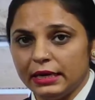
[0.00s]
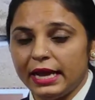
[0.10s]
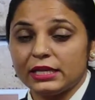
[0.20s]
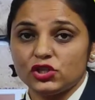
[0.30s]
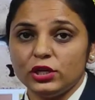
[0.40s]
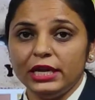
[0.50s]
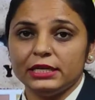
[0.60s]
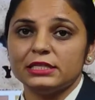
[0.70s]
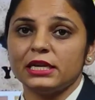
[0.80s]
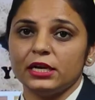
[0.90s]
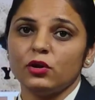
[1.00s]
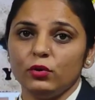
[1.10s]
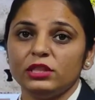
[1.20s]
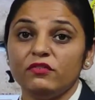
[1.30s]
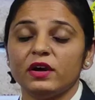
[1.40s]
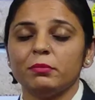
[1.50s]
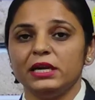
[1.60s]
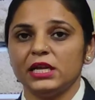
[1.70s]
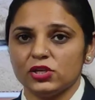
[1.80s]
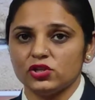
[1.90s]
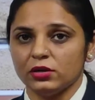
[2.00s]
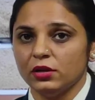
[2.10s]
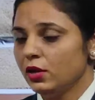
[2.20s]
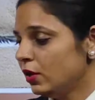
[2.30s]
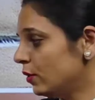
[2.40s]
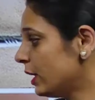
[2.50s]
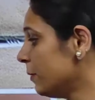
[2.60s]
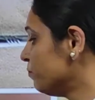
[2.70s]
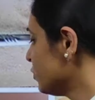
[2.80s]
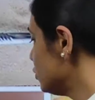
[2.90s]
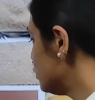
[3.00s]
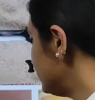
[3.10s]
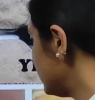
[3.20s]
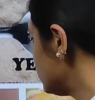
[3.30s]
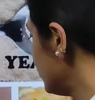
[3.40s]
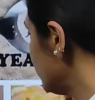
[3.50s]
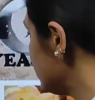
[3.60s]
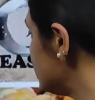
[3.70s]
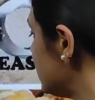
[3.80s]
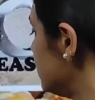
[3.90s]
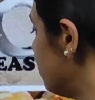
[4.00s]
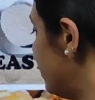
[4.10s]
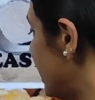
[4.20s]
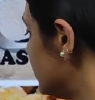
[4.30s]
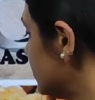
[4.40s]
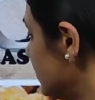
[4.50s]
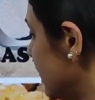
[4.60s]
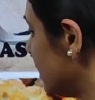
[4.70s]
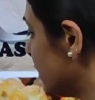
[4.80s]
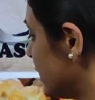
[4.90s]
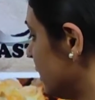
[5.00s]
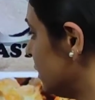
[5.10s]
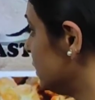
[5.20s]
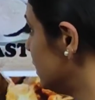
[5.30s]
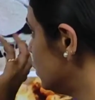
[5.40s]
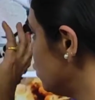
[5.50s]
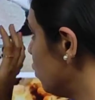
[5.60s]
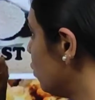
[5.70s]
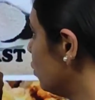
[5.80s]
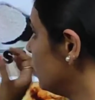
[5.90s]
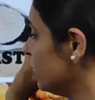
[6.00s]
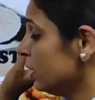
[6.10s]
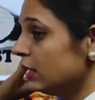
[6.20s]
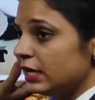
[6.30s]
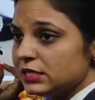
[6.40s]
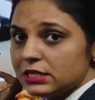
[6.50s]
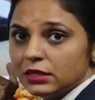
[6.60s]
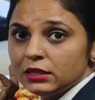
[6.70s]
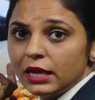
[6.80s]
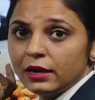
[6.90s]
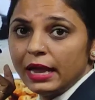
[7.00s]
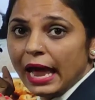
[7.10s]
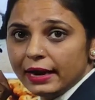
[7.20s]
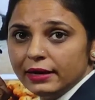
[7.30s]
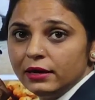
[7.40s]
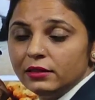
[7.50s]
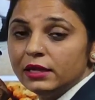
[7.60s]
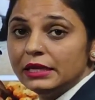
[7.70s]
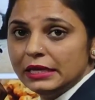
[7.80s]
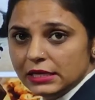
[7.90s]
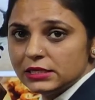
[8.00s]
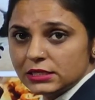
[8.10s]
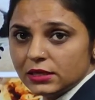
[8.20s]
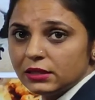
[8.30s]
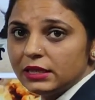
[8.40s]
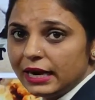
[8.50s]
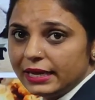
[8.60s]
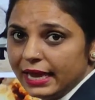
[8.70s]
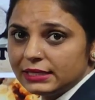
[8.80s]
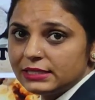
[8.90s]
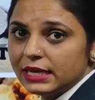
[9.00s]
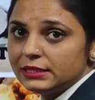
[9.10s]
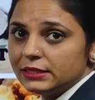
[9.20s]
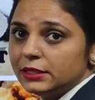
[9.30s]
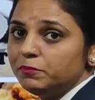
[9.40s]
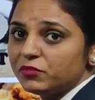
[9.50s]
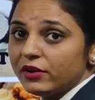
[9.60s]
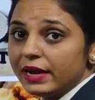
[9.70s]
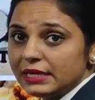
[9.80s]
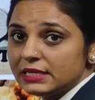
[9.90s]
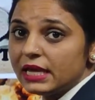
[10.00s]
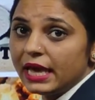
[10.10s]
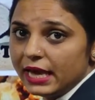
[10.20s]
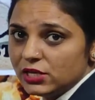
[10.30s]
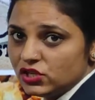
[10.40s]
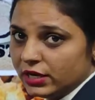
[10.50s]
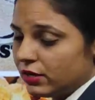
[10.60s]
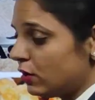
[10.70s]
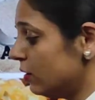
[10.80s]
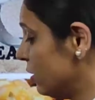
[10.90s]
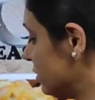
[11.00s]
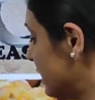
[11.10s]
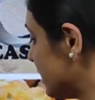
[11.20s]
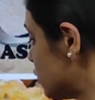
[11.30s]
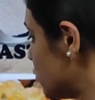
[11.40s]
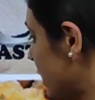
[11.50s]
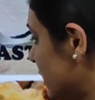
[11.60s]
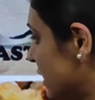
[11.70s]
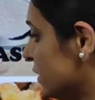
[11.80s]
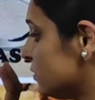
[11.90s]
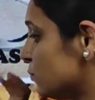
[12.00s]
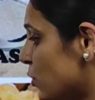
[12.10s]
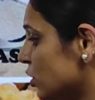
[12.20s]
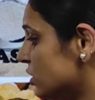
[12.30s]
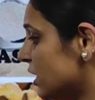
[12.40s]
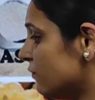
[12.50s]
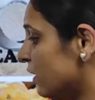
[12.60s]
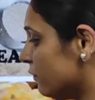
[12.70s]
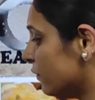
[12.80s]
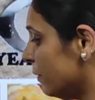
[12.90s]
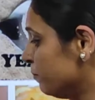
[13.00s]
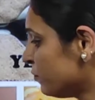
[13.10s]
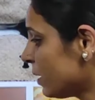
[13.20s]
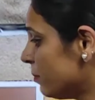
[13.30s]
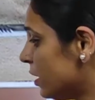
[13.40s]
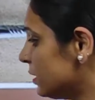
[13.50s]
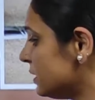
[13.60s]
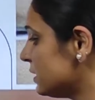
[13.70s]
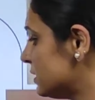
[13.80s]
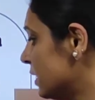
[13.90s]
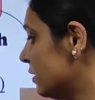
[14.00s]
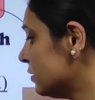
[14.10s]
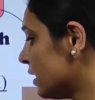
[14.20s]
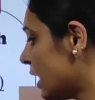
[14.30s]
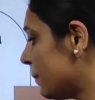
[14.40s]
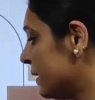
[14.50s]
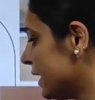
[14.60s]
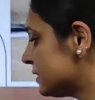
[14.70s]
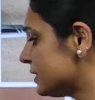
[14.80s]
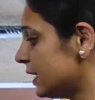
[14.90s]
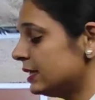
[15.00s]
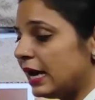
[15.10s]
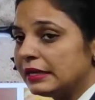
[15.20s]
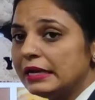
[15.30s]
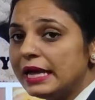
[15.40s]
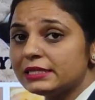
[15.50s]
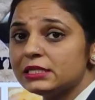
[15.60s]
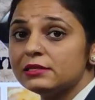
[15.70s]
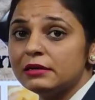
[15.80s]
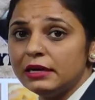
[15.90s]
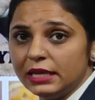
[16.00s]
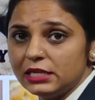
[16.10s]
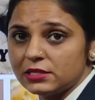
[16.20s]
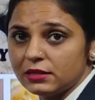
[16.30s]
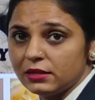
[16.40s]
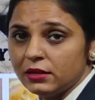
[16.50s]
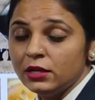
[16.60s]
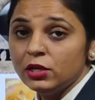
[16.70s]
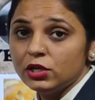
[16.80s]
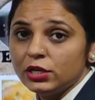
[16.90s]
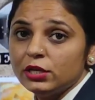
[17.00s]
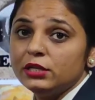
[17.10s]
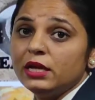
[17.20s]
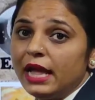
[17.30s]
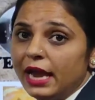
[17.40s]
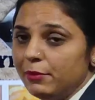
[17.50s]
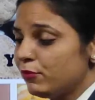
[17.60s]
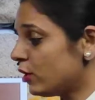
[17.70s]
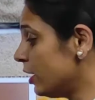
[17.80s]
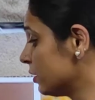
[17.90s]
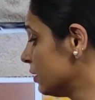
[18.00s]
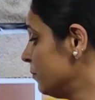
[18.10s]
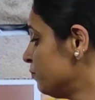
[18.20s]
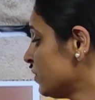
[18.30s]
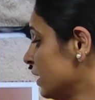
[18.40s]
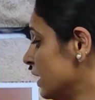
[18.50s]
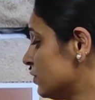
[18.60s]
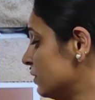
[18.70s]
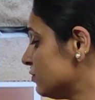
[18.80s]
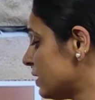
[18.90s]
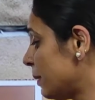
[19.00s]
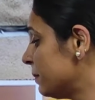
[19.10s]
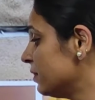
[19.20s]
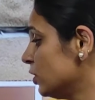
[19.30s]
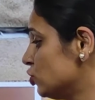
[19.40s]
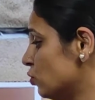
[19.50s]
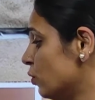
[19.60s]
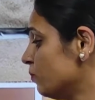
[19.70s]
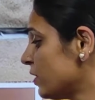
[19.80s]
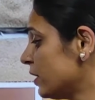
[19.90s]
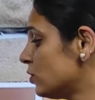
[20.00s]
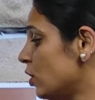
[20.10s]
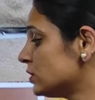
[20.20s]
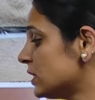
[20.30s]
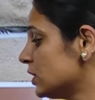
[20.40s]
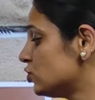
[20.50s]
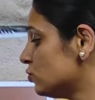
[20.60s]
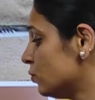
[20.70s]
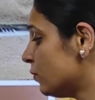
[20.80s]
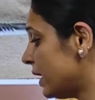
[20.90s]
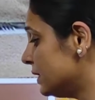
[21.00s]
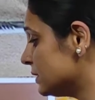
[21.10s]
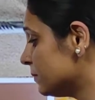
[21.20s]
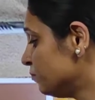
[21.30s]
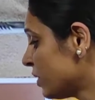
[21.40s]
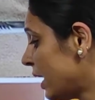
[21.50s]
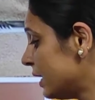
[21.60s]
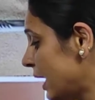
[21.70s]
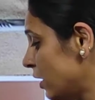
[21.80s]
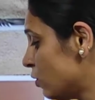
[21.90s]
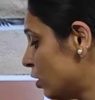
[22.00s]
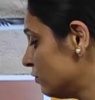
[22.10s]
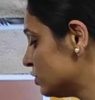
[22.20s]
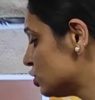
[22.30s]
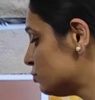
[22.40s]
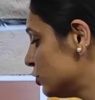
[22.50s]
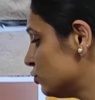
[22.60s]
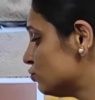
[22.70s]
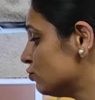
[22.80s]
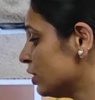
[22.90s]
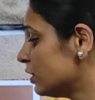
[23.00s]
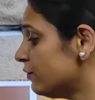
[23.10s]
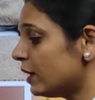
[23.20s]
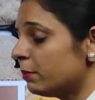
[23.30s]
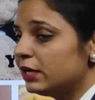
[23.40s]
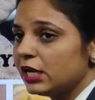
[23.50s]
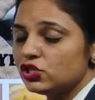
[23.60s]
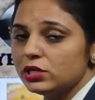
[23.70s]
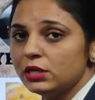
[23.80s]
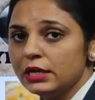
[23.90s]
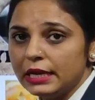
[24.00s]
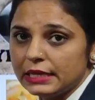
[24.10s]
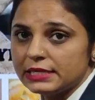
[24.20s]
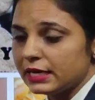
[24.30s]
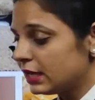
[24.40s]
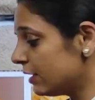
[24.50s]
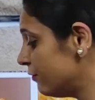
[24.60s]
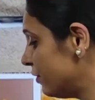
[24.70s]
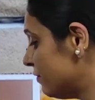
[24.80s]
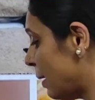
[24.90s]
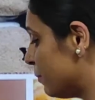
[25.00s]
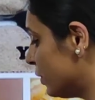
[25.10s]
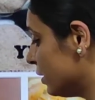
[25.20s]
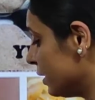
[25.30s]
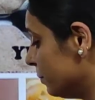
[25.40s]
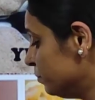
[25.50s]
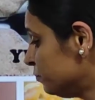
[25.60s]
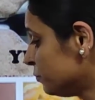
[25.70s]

actually it is undergoing the fermentation. Okay, so that's why you can see the breads, the dough is they are added the yeast that acts as a rising agent. That's why they are spongy and fluffy, because as there the carbon dioxide, that gas is released, the end product, it will trap in the dough and causing it to rise, and alcohol which is produced during the fermentation is getting evaporated,